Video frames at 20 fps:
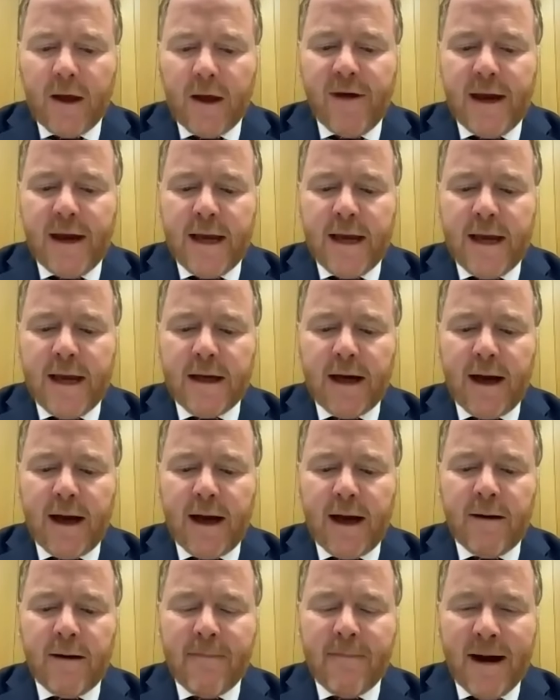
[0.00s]
the
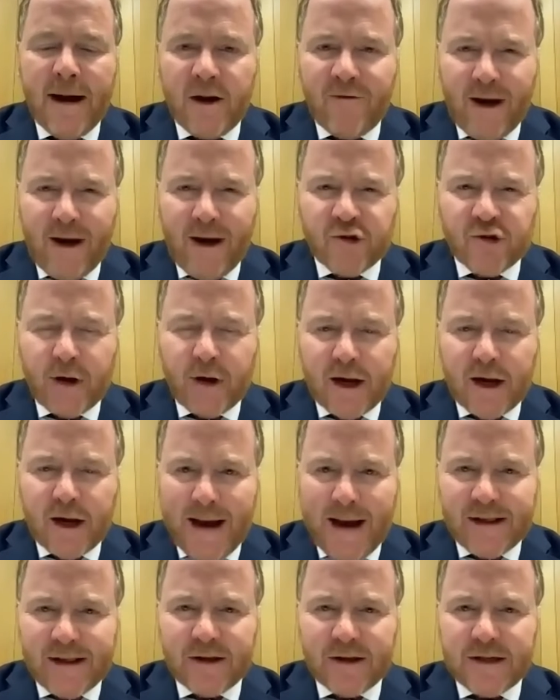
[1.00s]
manufacturing
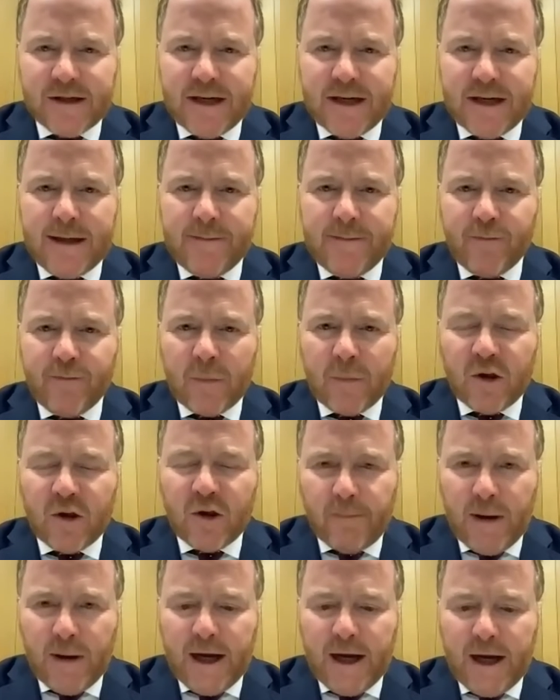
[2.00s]
capacity,
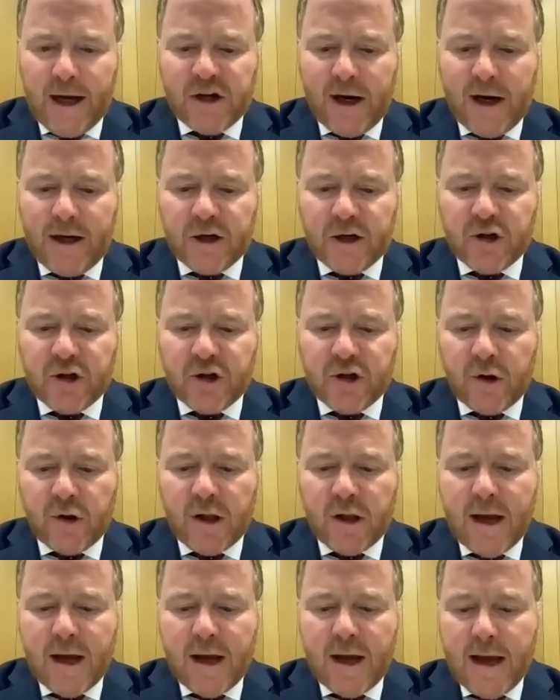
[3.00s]
supply chain
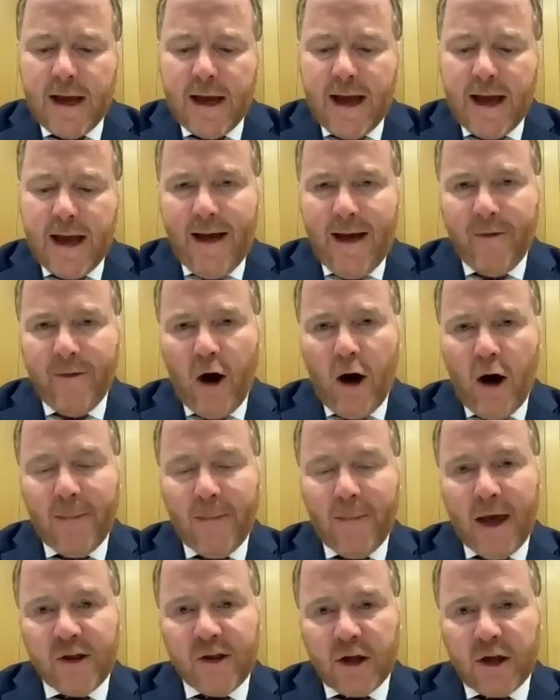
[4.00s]
issues, and the
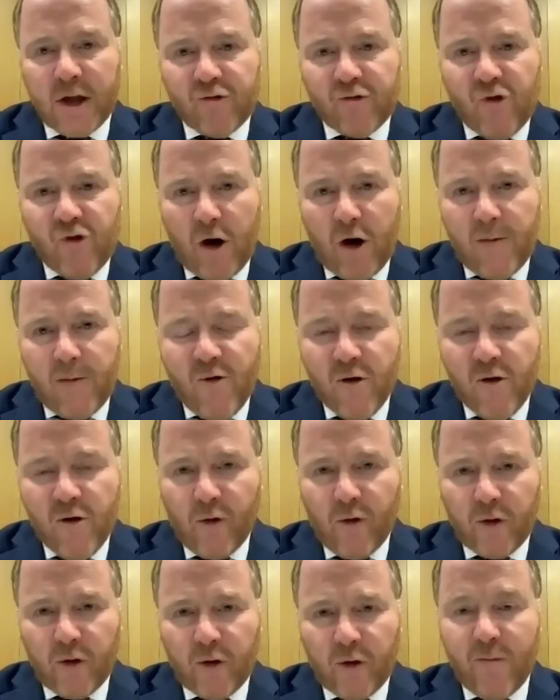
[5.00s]
harmonizing of drug
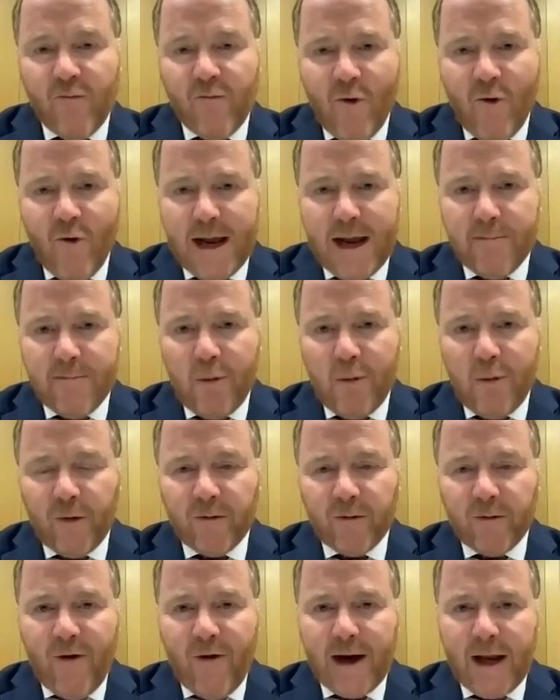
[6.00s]
approvals. Some really
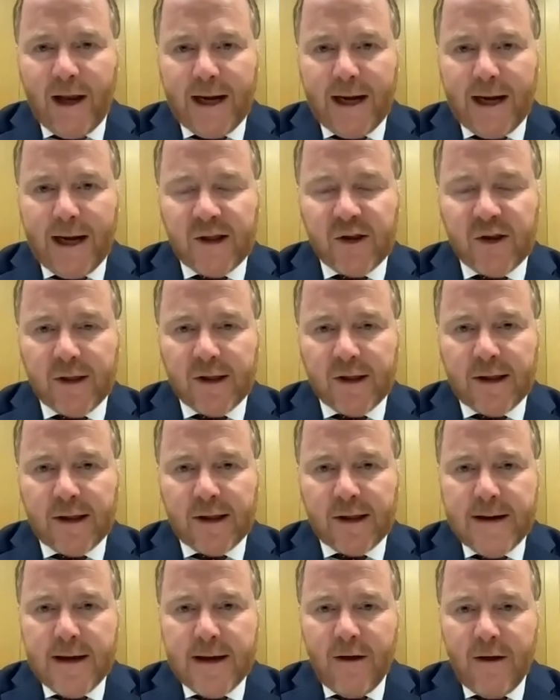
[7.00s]
important frontline
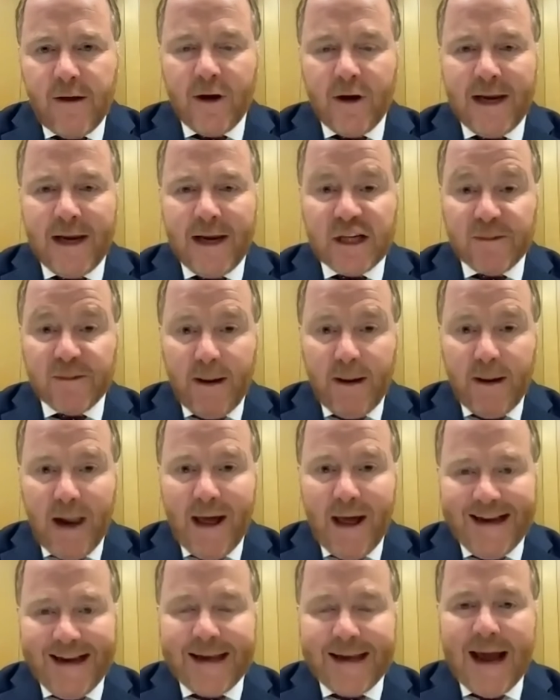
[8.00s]
lessons that need to be
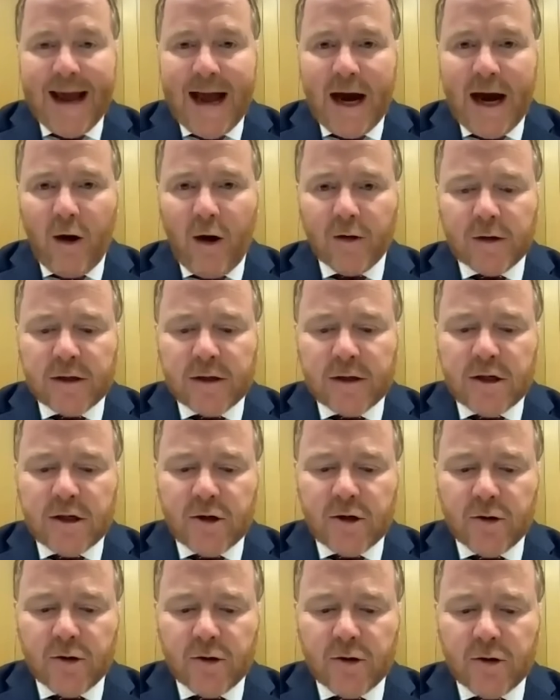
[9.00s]
applied now
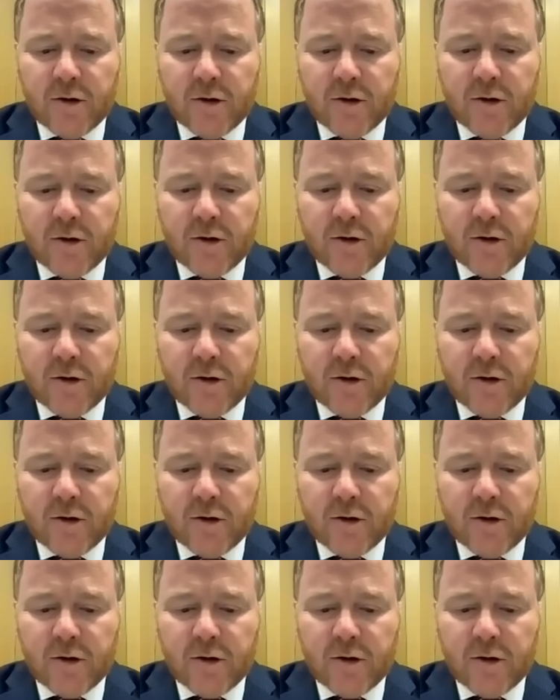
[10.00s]
to